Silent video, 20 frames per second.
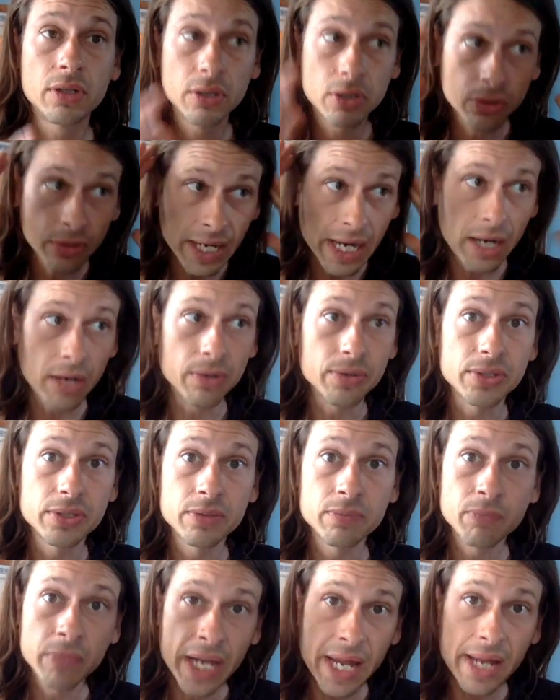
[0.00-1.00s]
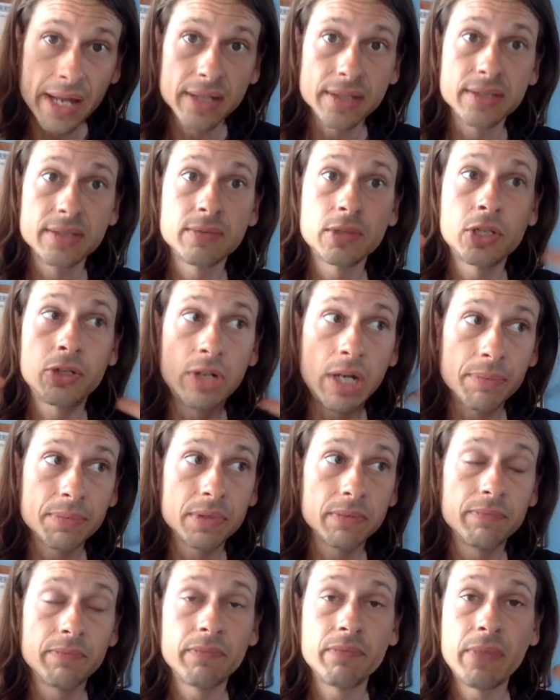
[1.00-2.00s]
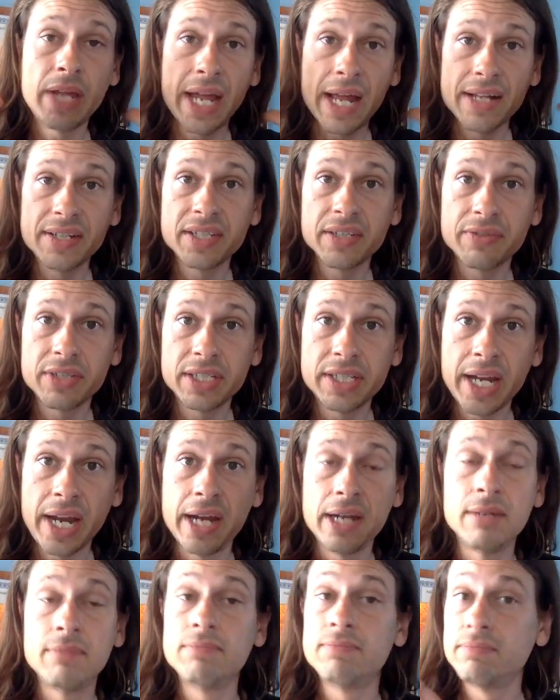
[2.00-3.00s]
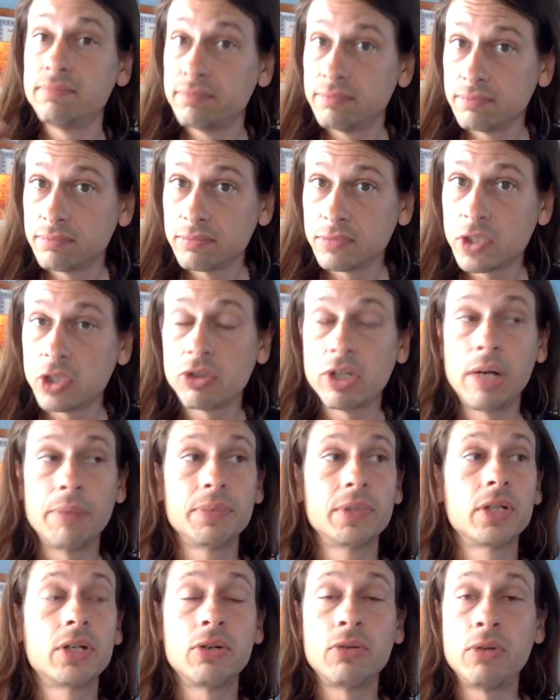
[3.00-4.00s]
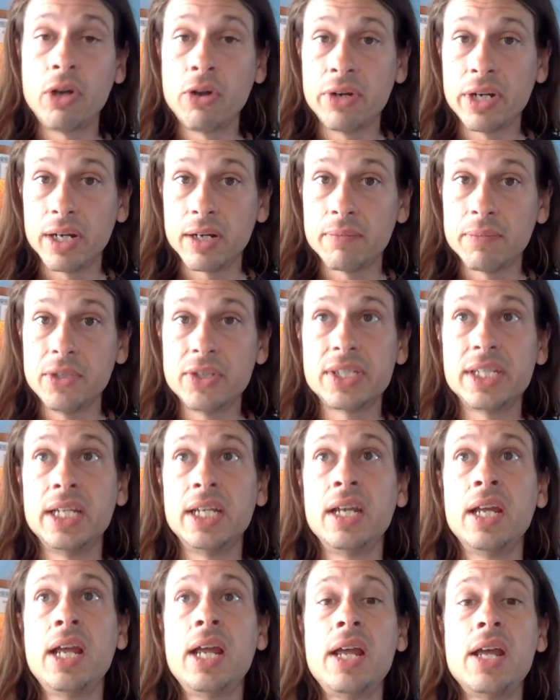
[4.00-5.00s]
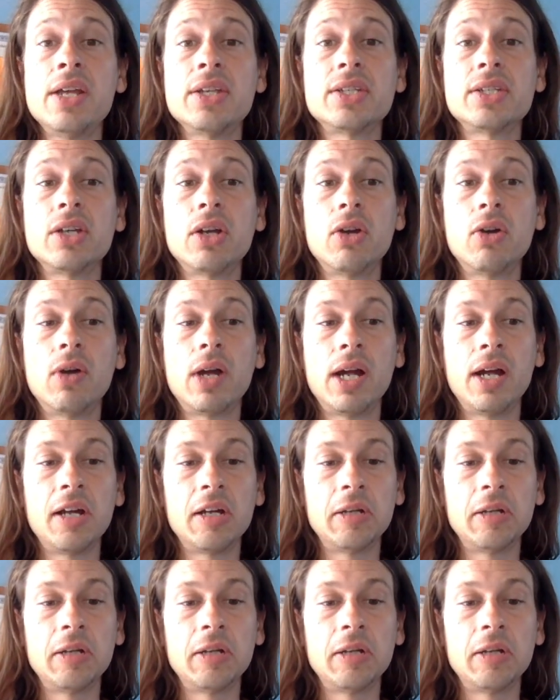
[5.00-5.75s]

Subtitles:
crowns, heads, corrupt heads of state, corrupt corona, you see? So